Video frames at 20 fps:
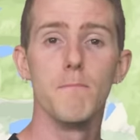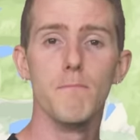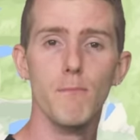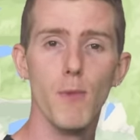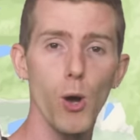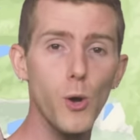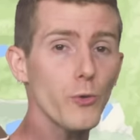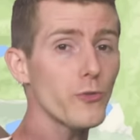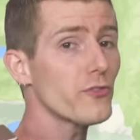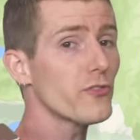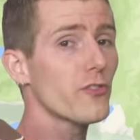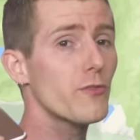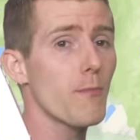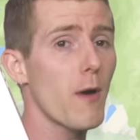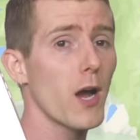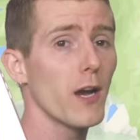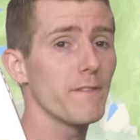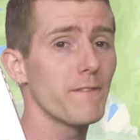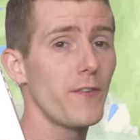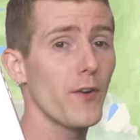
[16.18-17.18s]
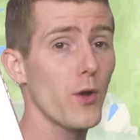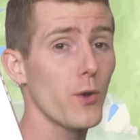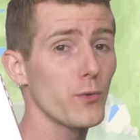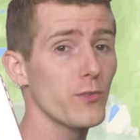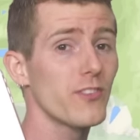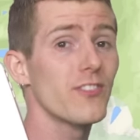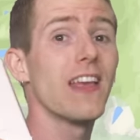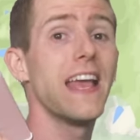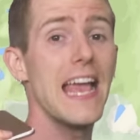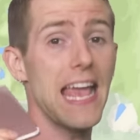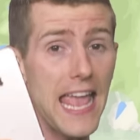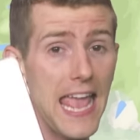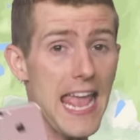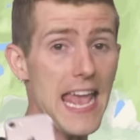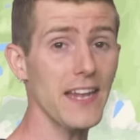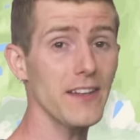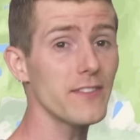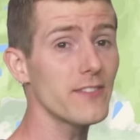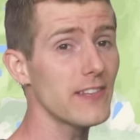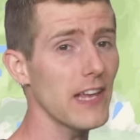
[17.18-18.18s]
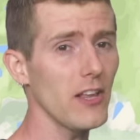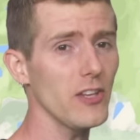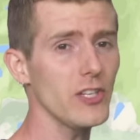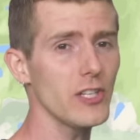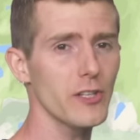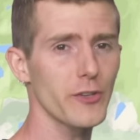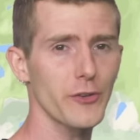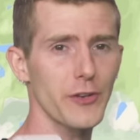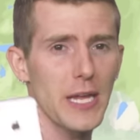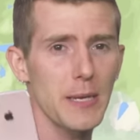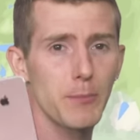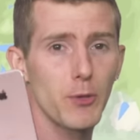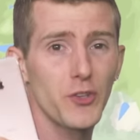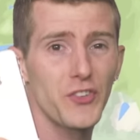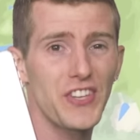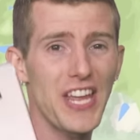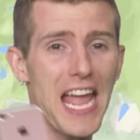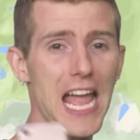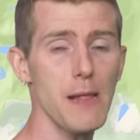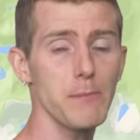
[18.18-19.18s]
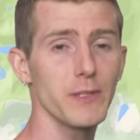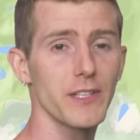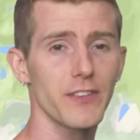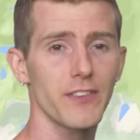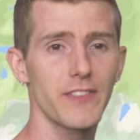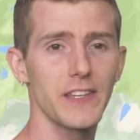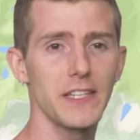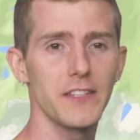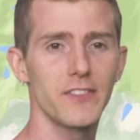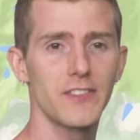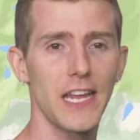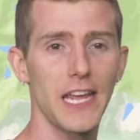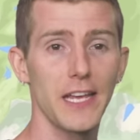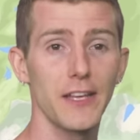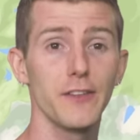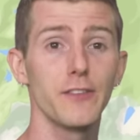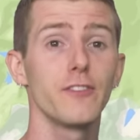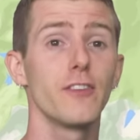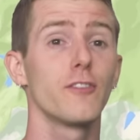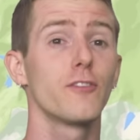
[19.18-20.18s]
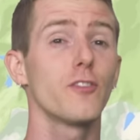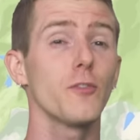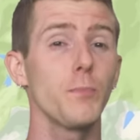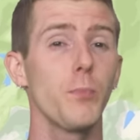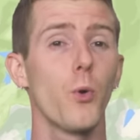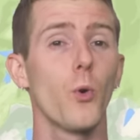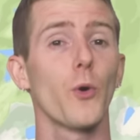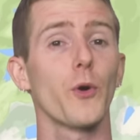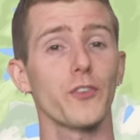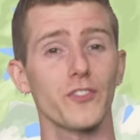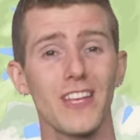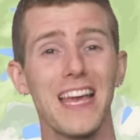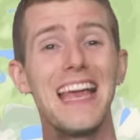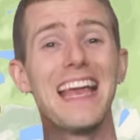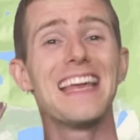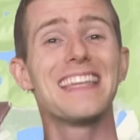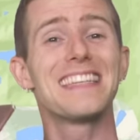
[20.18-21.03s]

most smartphones and cellular-enabled tablets these days support